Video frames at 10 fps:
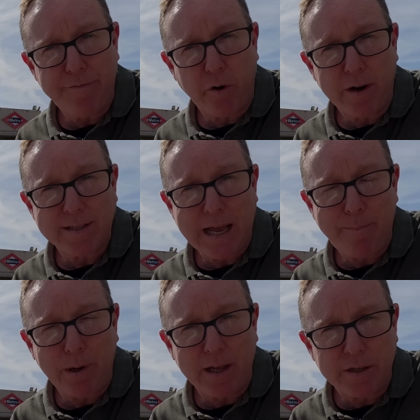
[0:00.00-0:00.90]
for
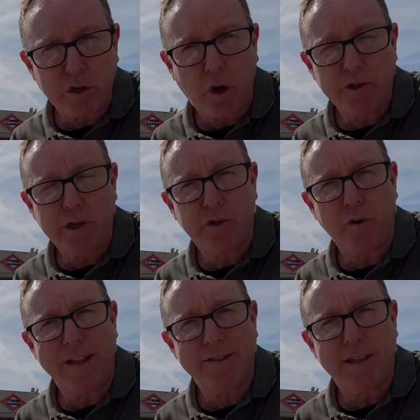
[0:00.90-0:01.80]
example, Atocha
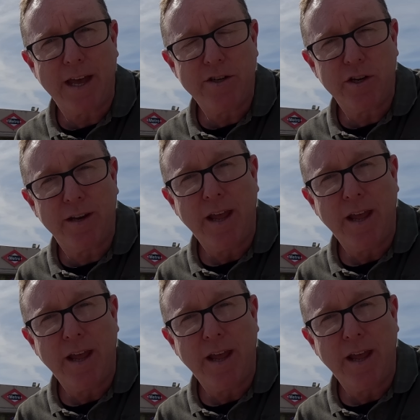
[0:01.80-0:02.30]
train station